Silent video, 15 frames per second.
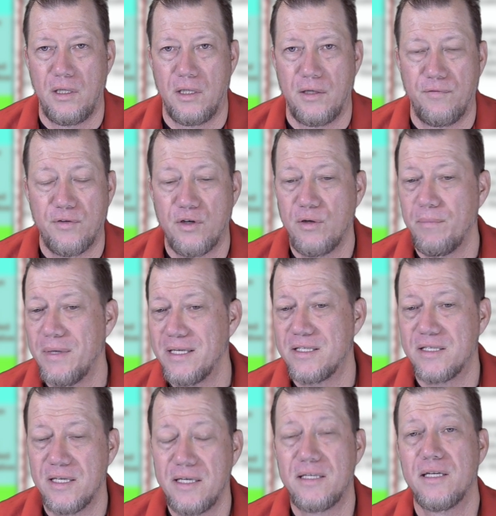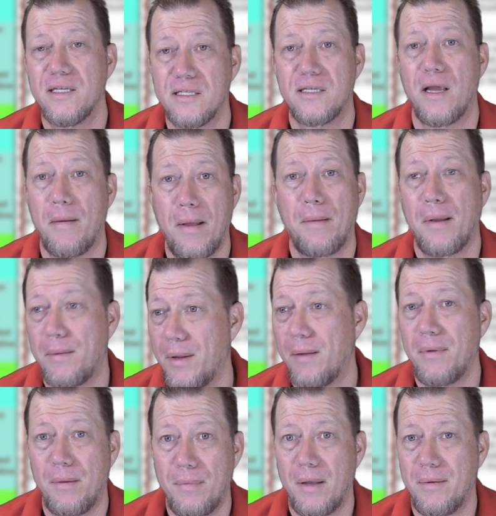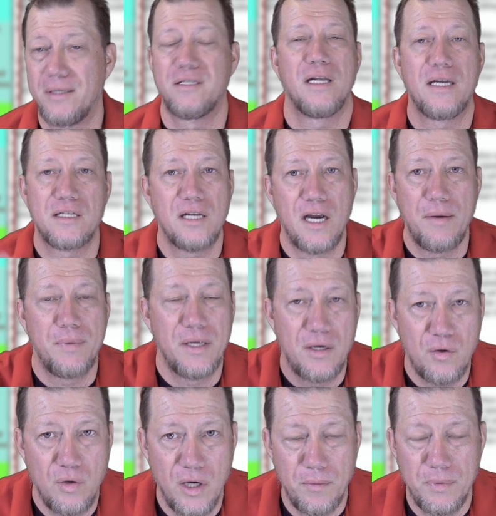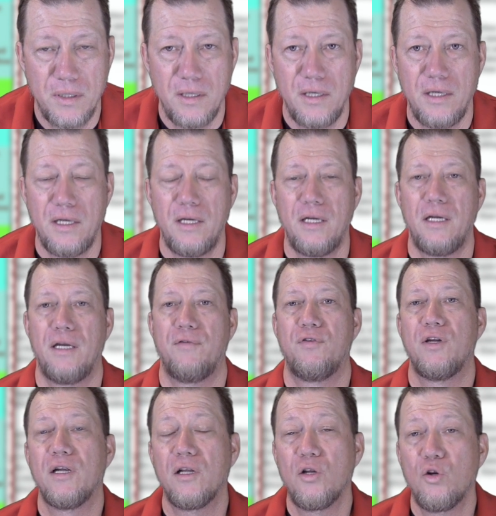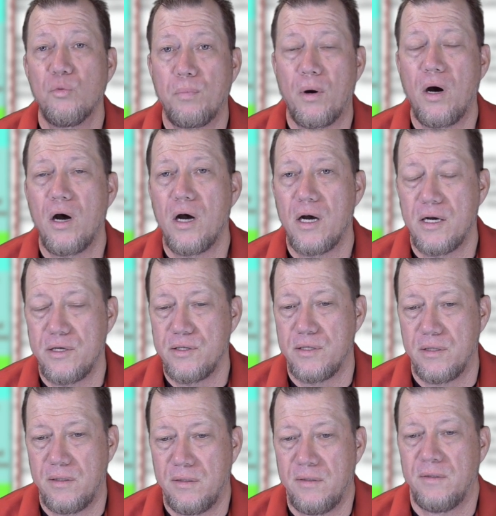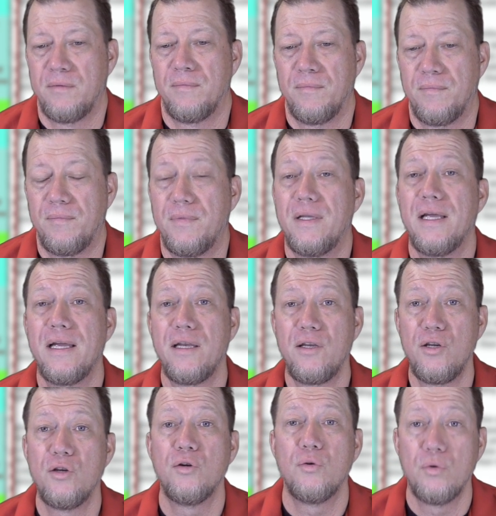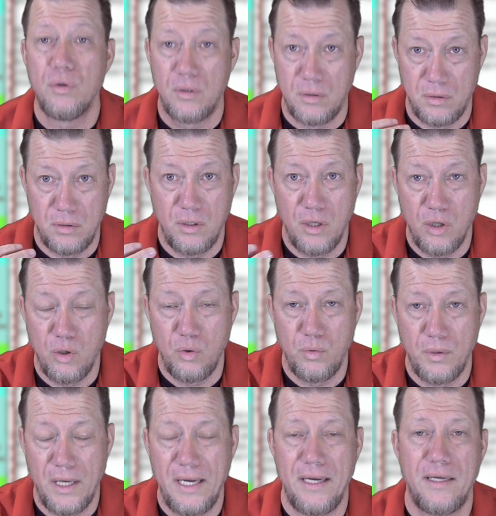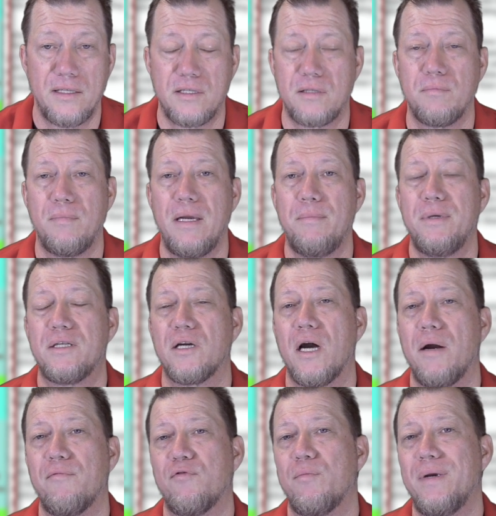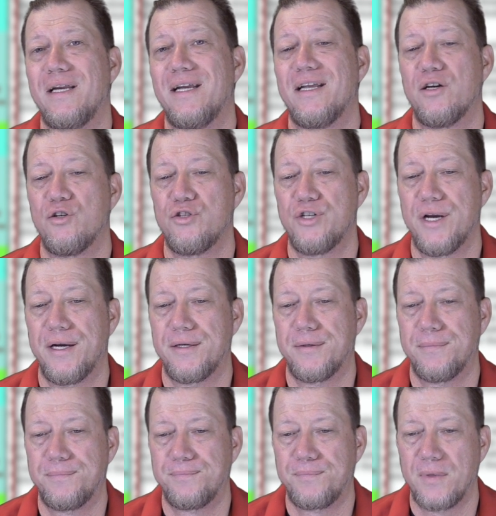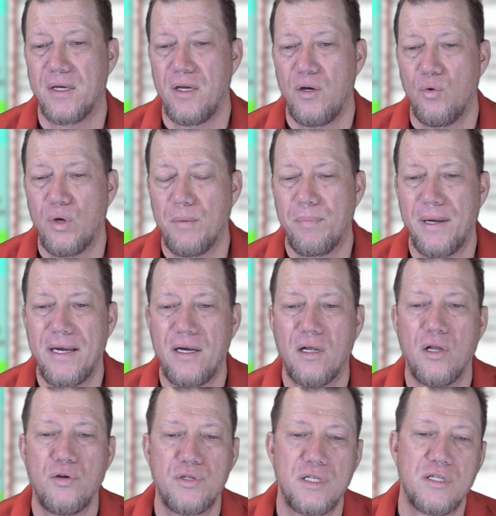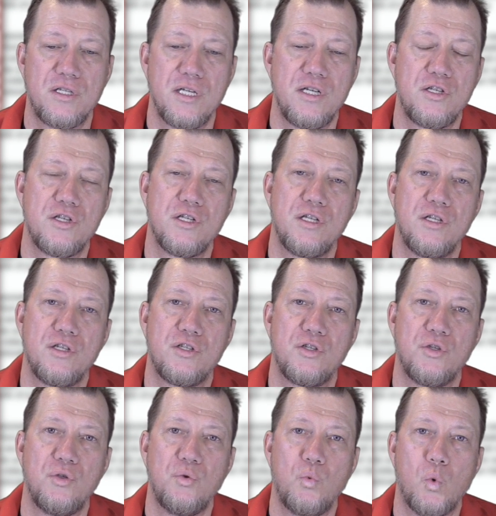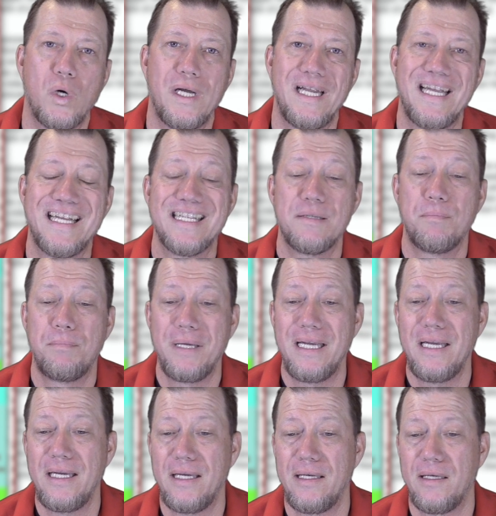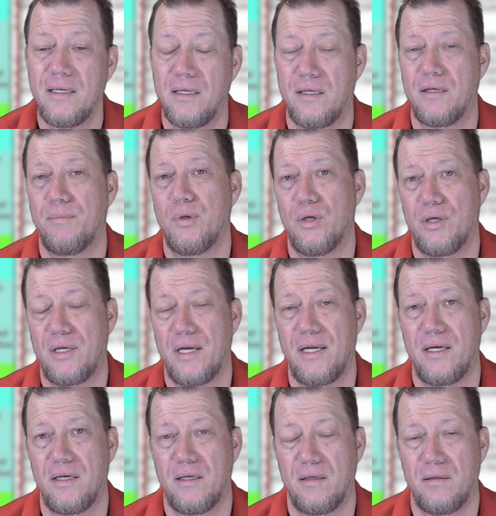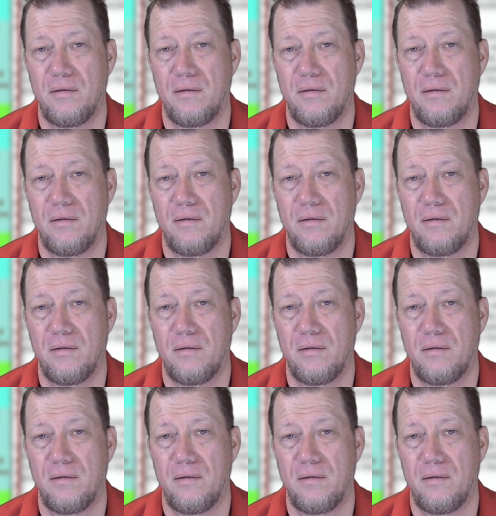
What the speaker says: If they're in mid-sentence, and blah, blah, blah, blah, blah, it's not time to interrupt. If you get a little pause, then you know, hey, it's maybe time for me to interject. I want to pay close attention to what is being communicated.